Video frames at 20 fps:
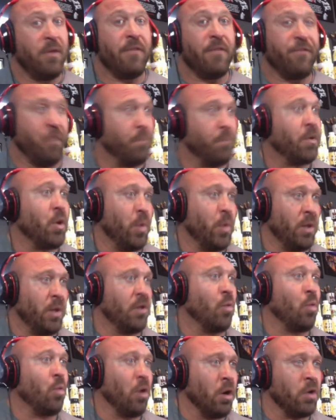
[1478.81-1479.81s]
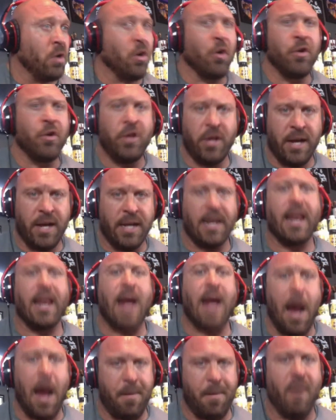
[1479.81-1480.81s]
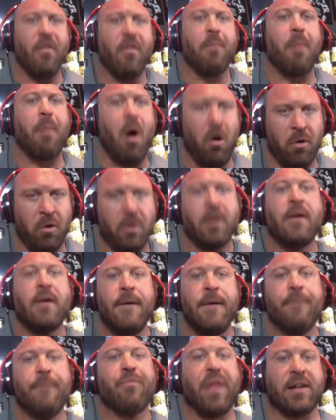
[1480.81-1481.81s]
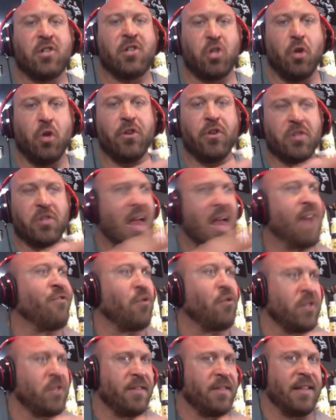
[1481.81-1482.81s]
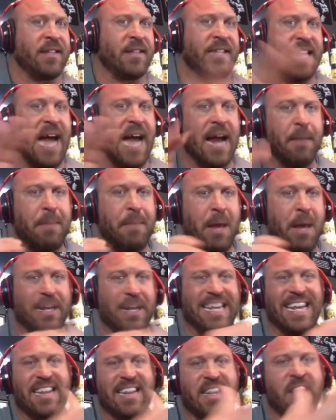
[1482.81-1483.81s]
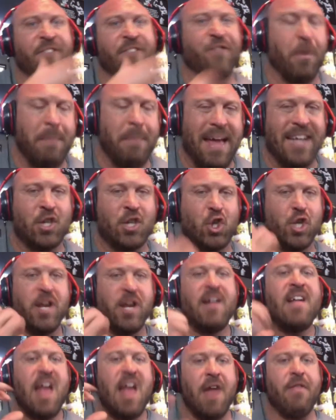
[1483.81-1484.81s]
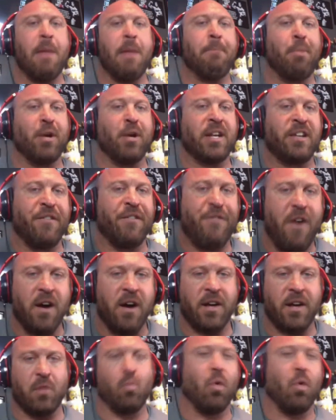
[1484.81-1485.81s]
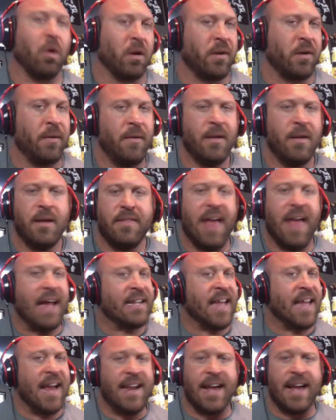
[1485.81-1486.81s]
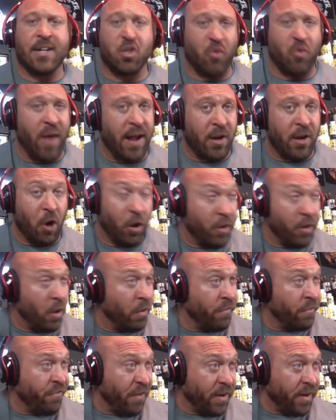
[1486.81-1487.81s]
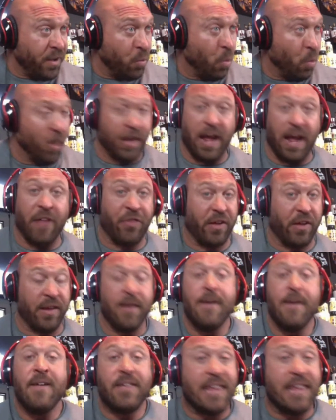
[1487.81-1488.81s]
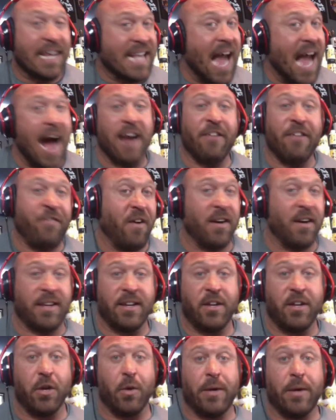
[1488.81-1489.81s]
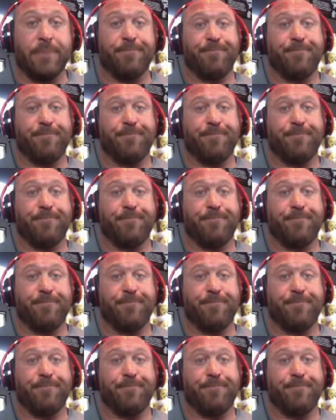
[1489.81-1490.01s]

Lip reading: from doing the work? Or are you going to like hop on the ball? So there's levels to this. You got to be able to get the information and then put it to fucking work. That 10X Grant Cardone fucking work ethic. You got to fucking do it.